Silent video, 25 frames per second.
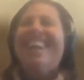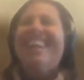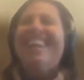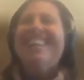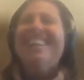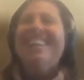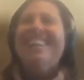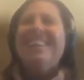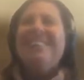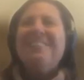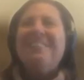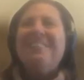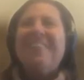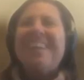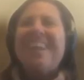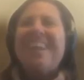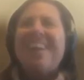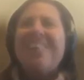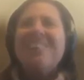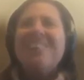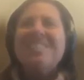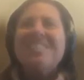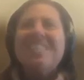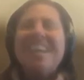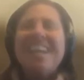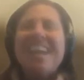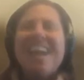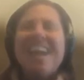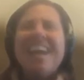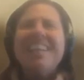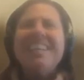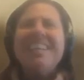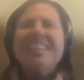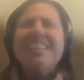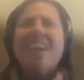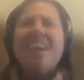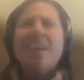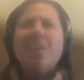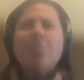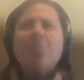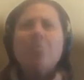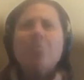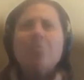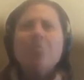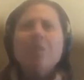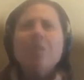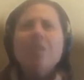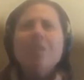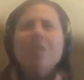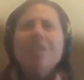Right? But I was like, I
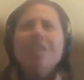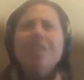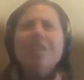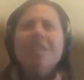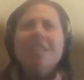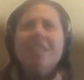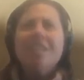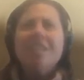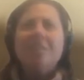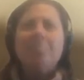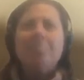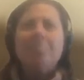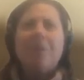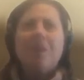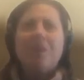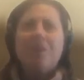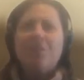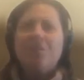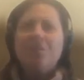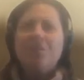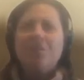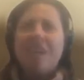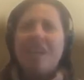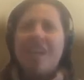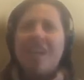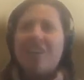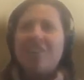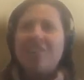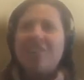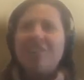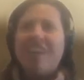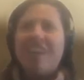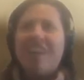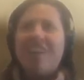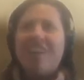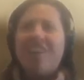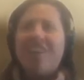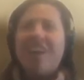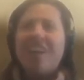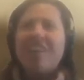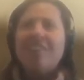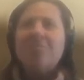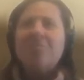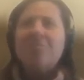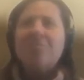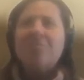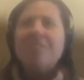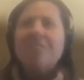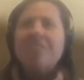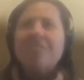really need to buckle down now. I
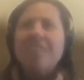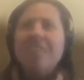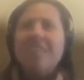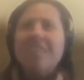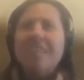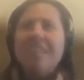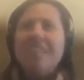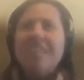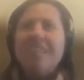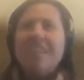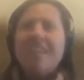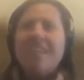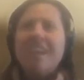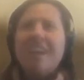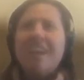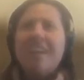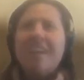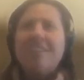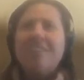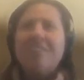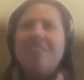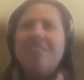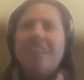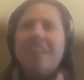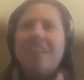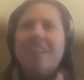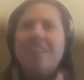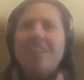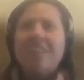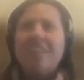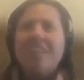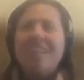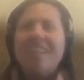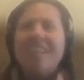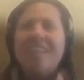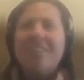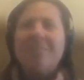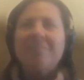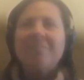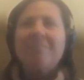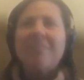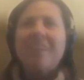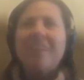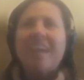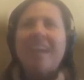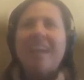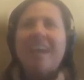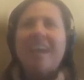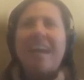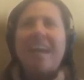really need to kind of like clean up
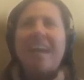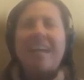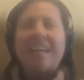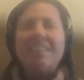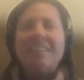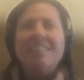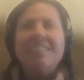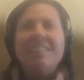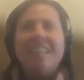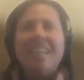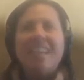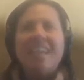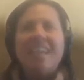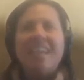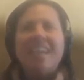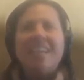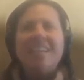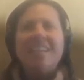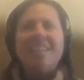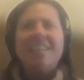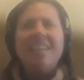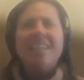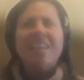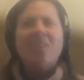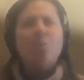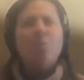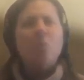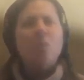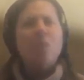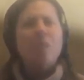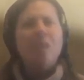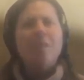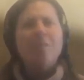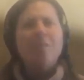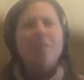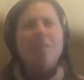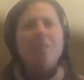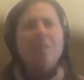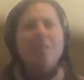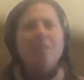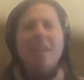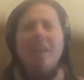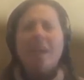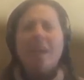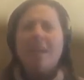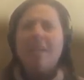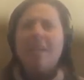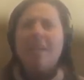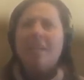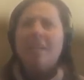my act and whatever.
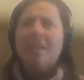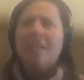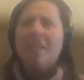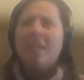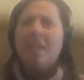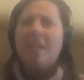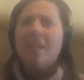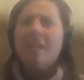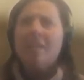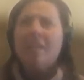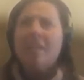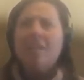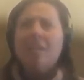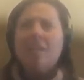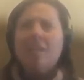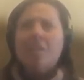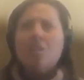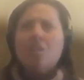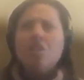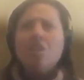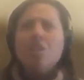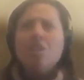Like I need to like